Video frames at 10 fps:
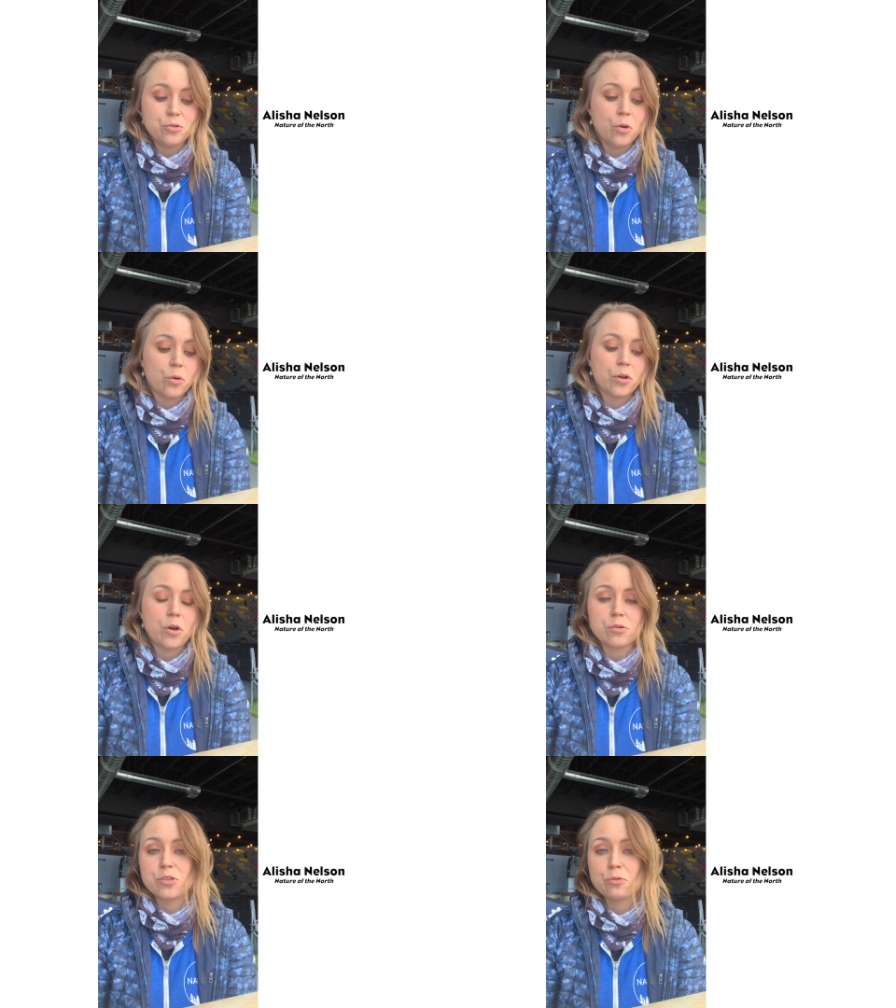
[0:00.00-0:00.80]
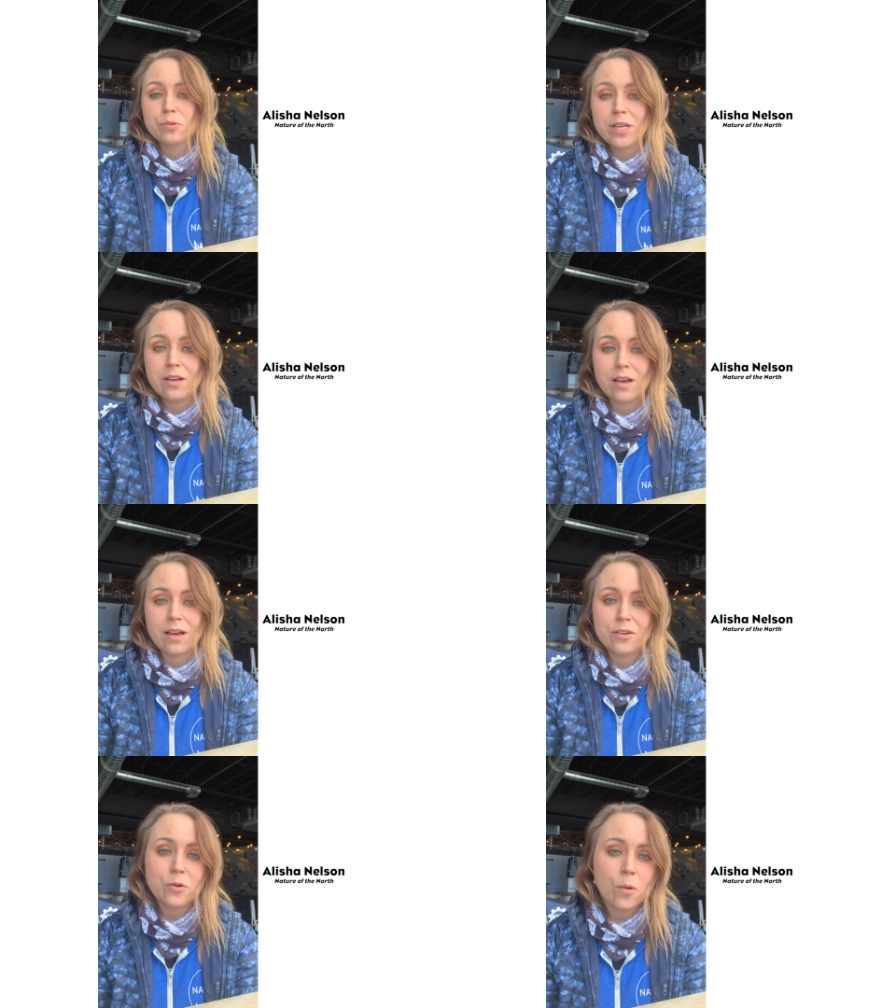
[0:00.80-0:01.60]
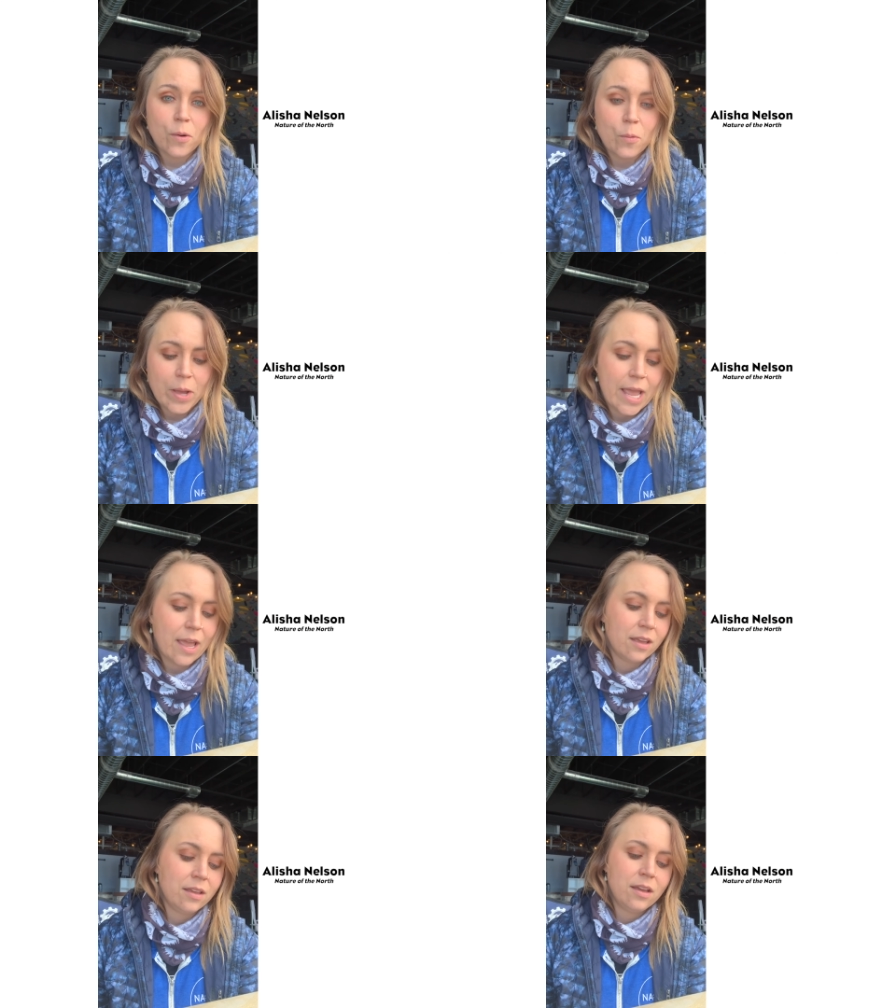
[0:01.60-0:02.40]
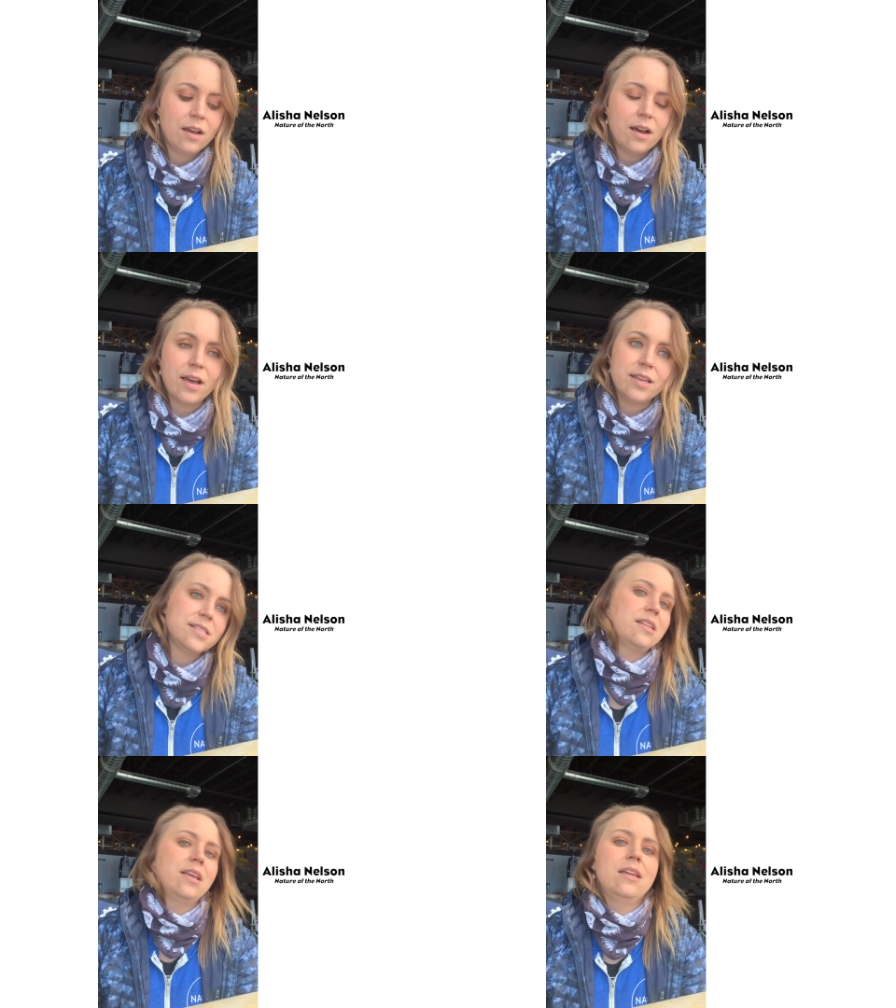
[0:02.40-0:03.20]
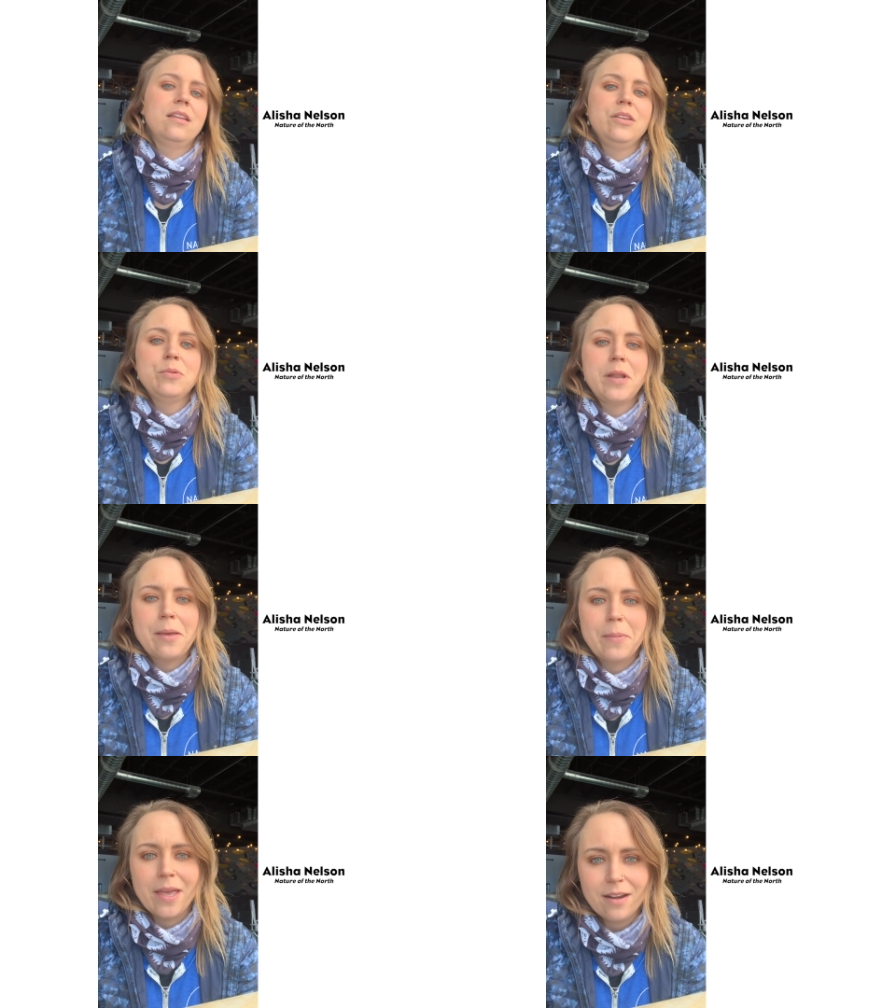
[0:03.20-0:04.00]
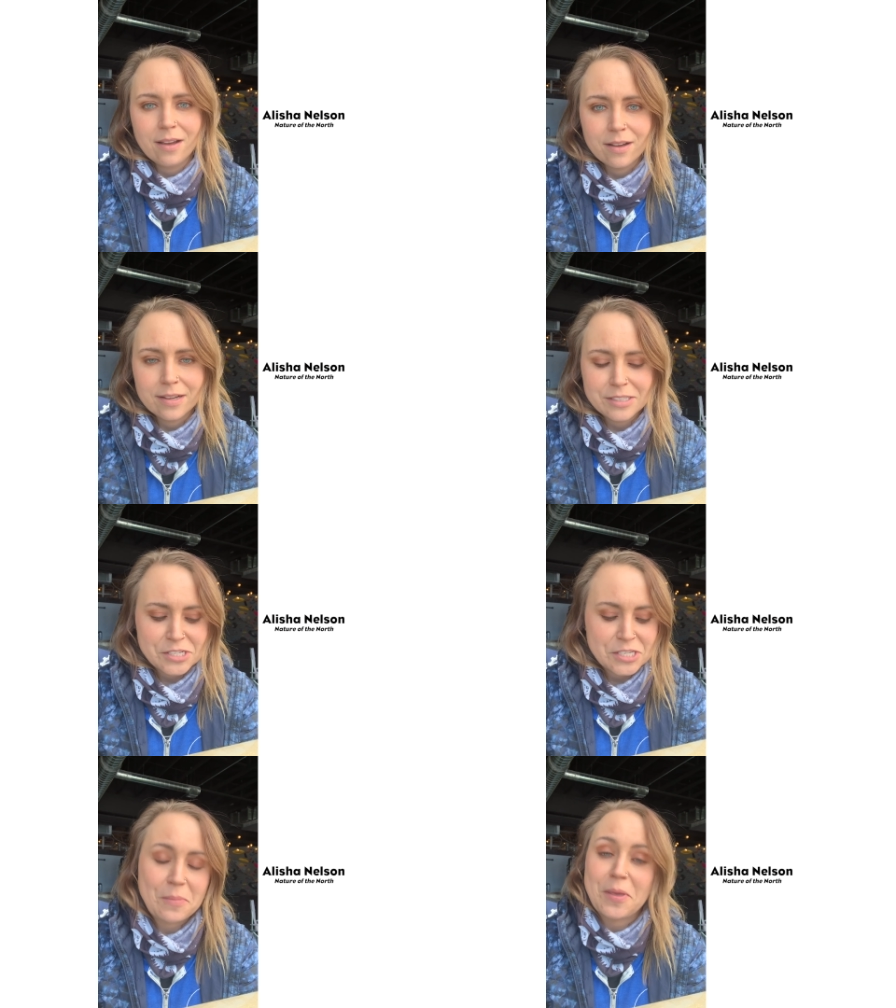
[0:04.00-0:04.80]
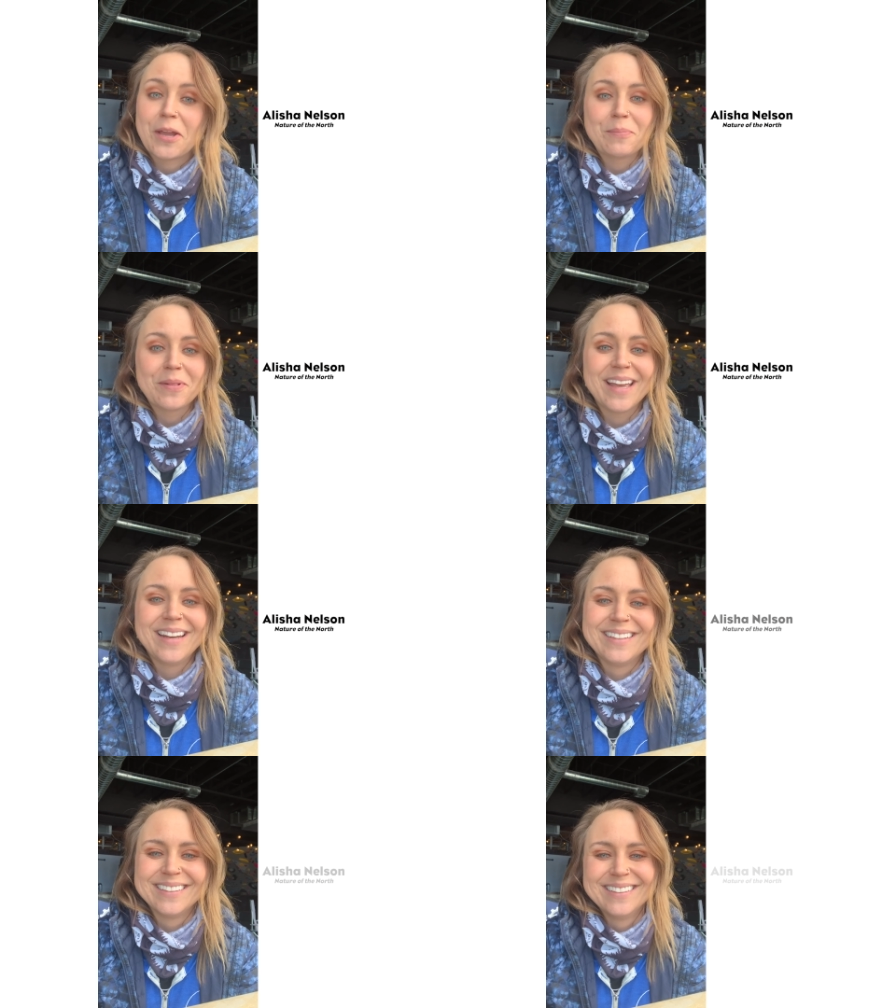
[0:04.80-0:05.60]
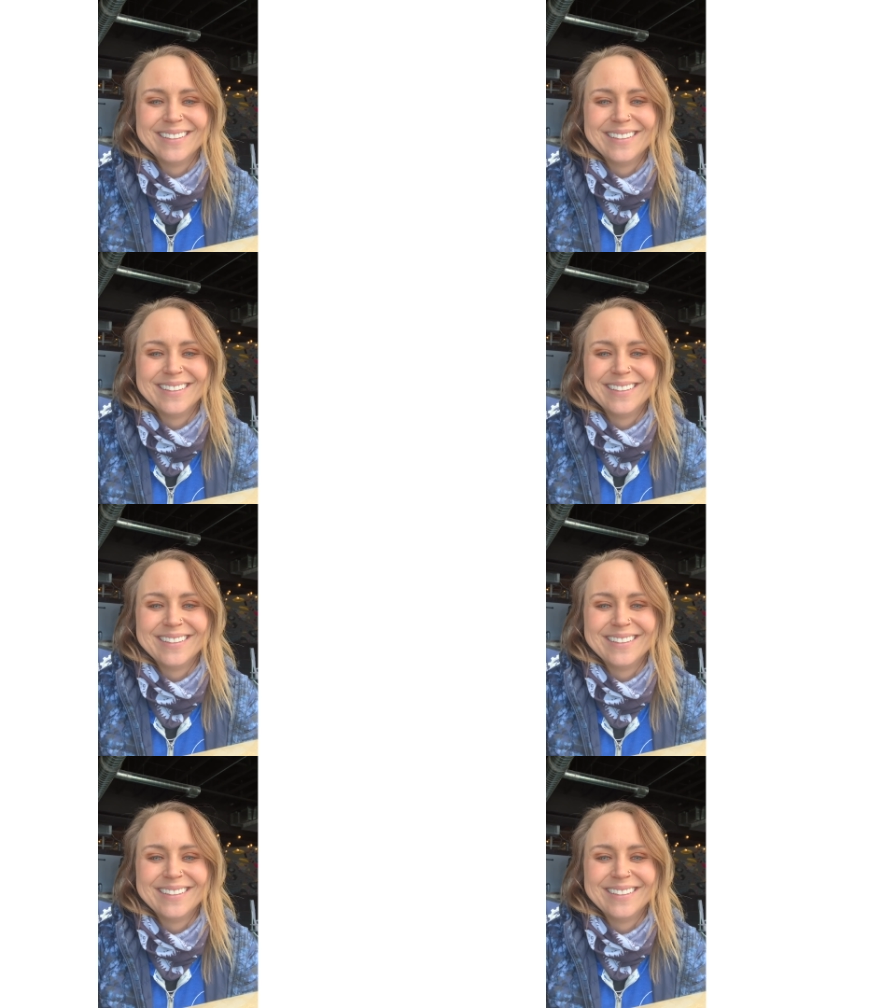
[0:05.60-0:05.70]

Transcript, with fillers: to go to Costa Rica, Norway, Iceland, you name it. Uh, just get me on a plane.